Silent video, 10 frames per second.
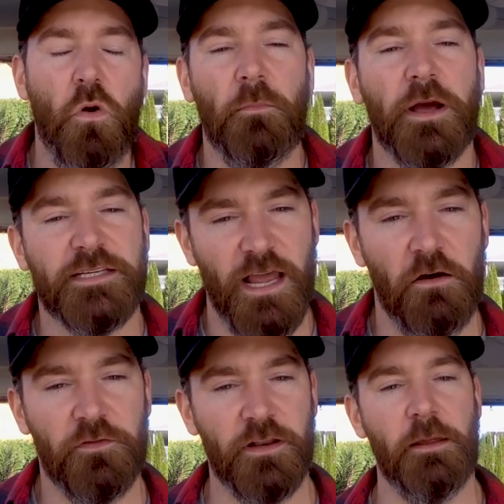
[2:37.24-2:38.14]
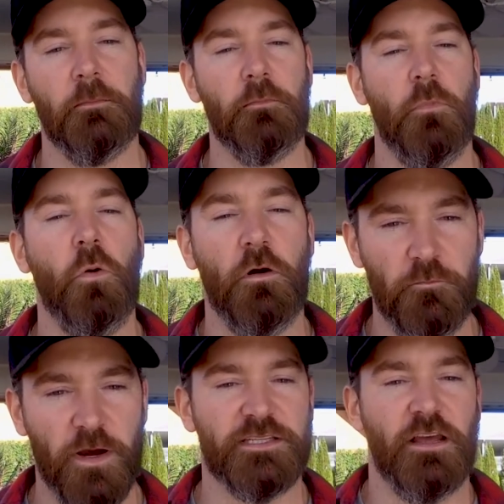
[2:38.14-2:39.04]
myself and let more
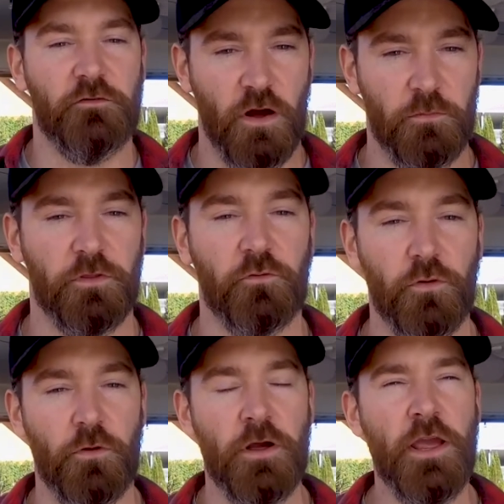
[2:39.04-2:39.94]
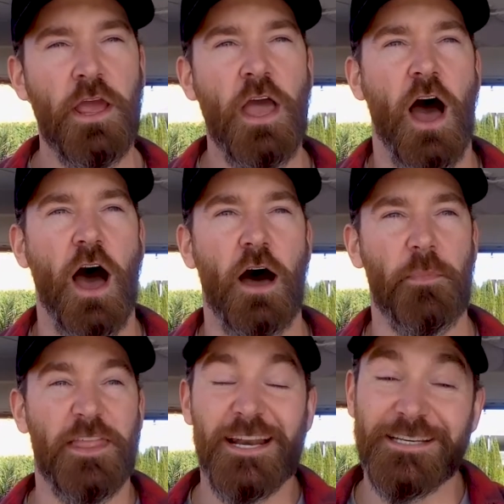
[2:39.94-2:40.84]
of myself come through.
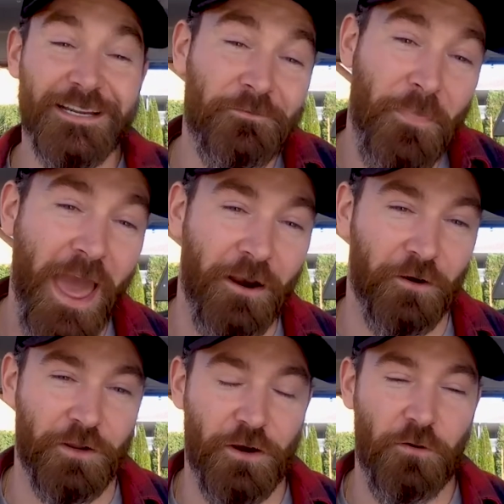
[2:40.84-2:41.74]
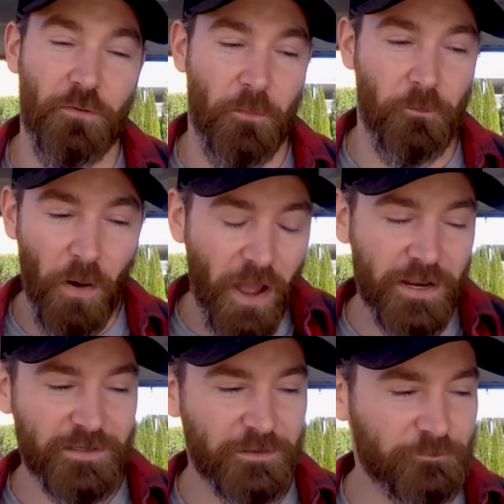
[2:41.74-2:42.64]
And then it didn't matter,
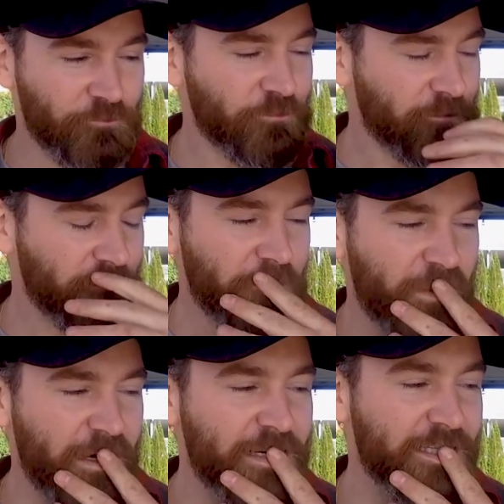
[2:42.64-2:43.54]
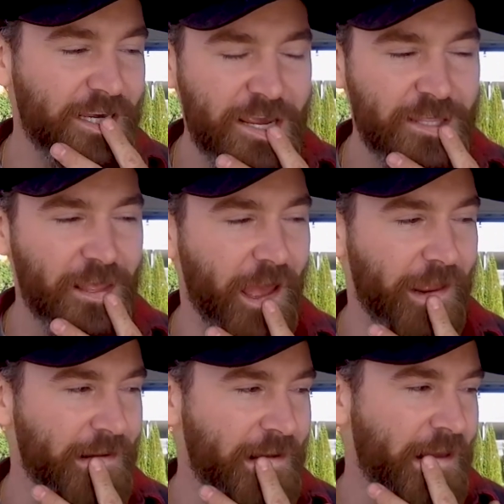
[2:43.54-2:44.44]
but in saying
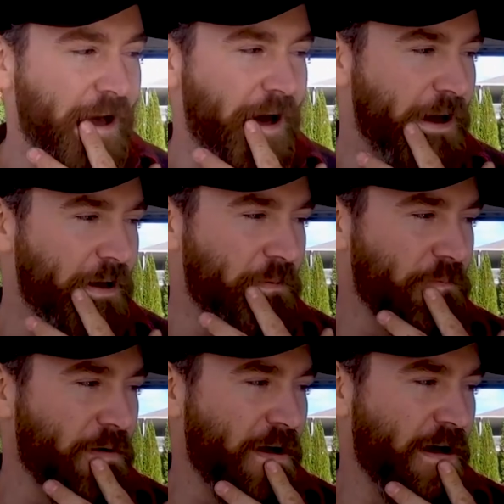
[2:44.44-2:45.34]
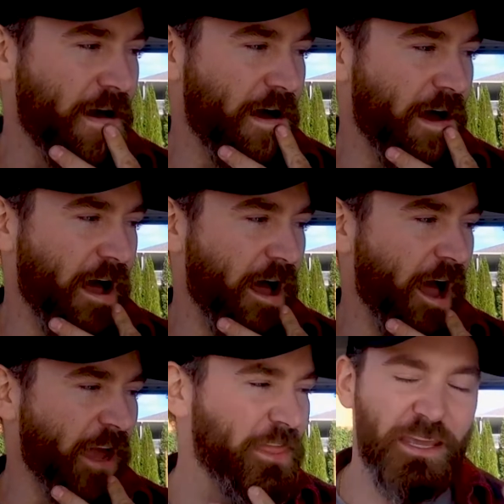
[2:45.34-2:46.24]
that,
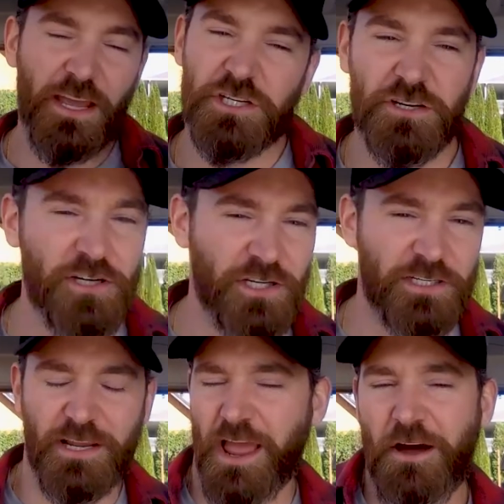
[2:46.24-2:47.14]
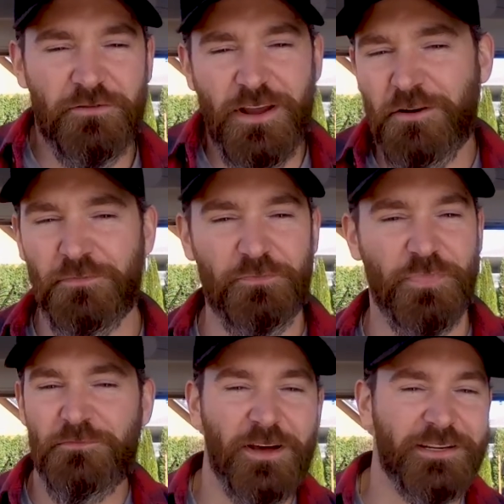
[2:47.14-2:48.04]
I think I should have just out and out
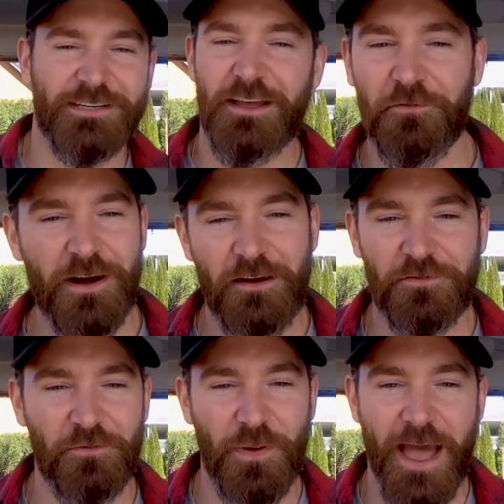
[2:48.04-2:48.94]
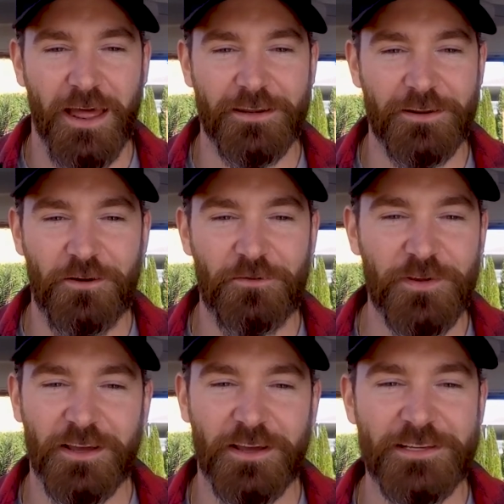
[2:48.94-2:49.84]
been myself right off the bat,
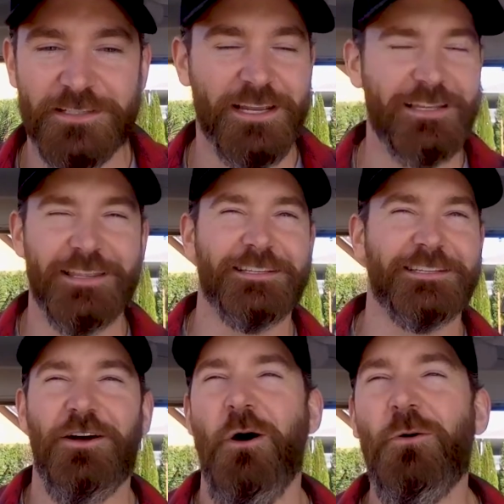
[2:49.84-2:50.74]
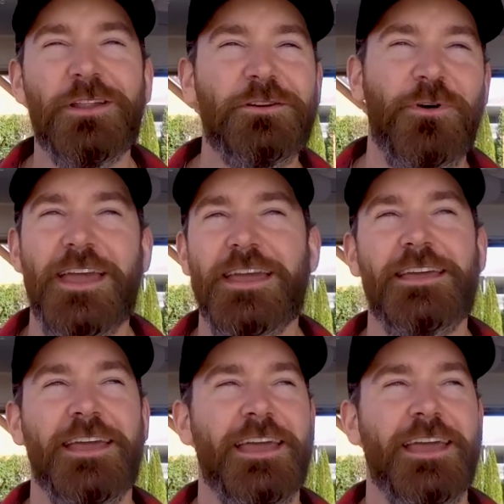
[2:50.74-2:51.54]
because that's the only way